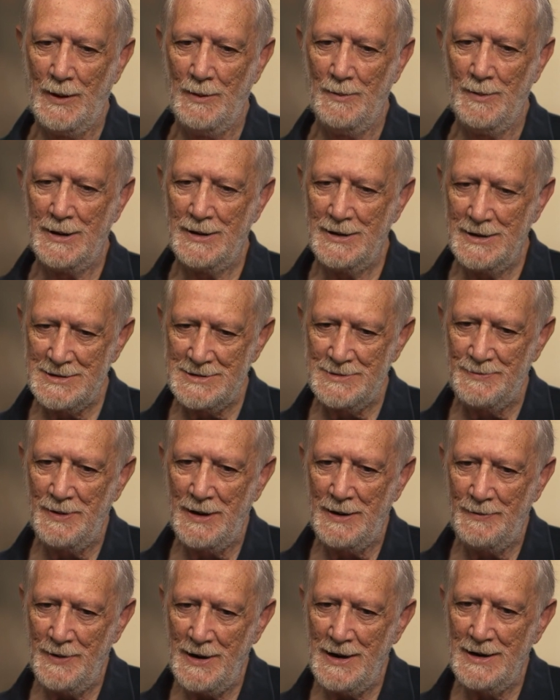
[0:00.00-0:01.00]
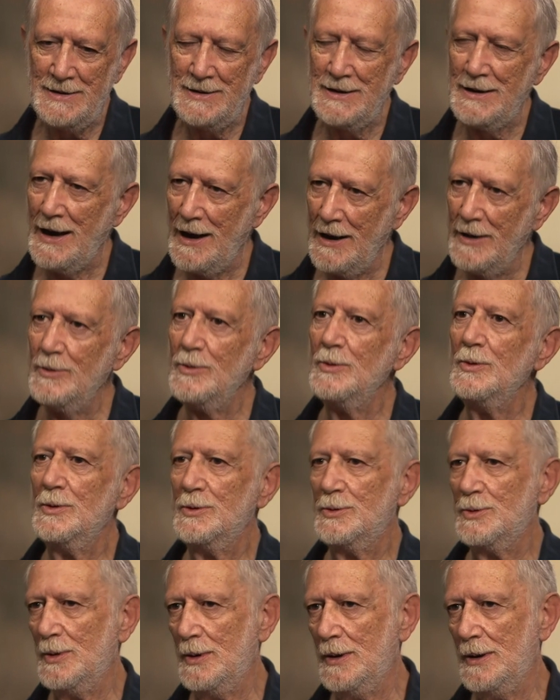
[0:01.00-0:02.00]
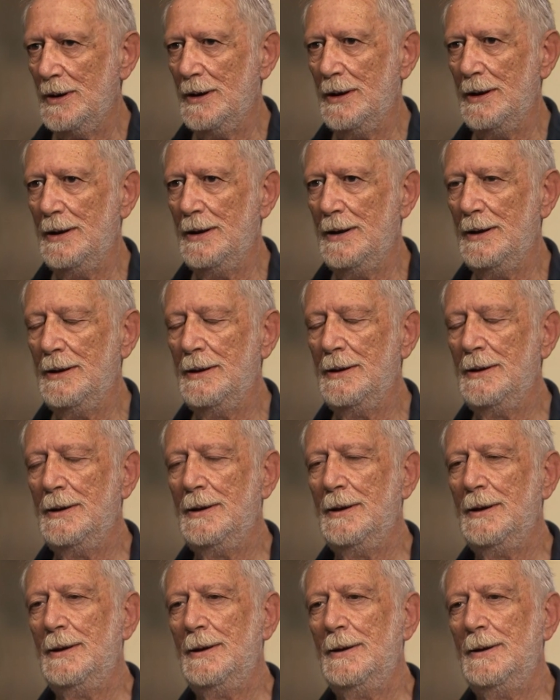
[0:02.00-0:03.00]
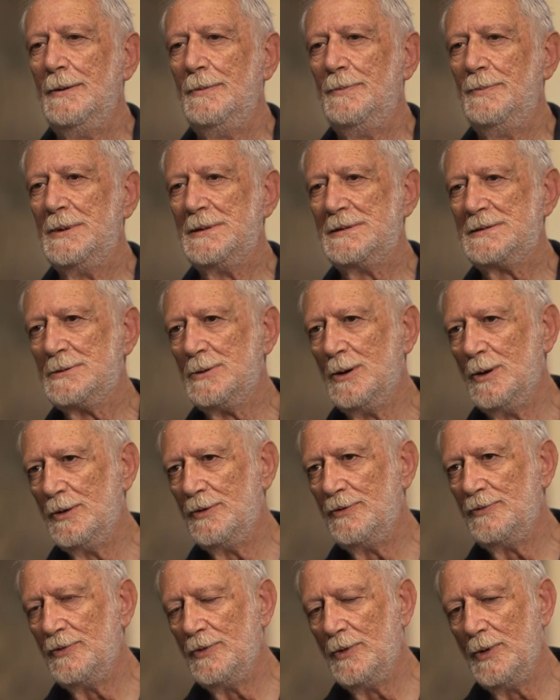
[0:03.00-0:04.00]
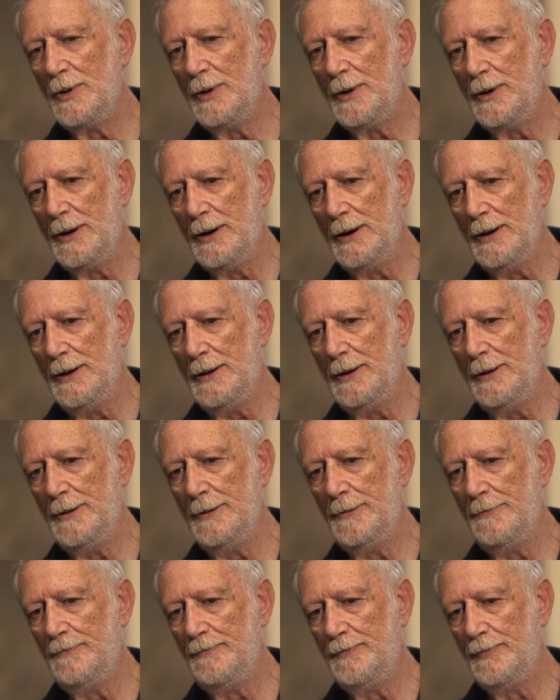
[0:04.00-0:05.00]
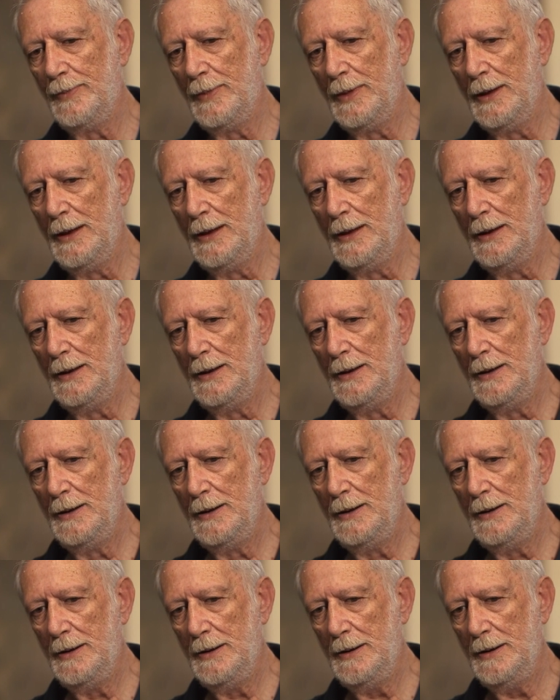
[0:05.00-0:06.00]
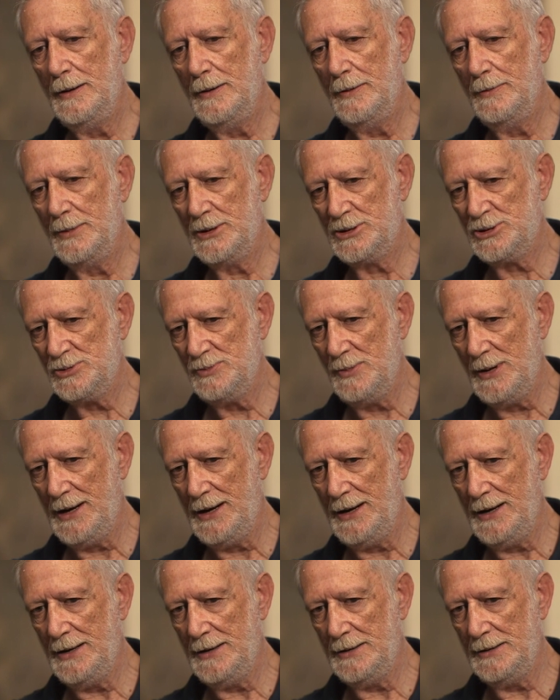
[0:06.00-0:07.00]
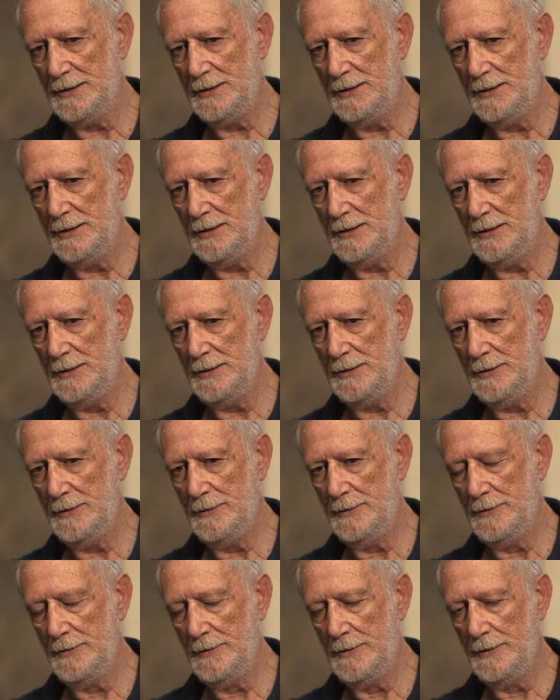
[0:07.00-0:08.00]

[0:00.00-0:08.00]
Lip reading: But this painting, I knew it will be sold for much money, and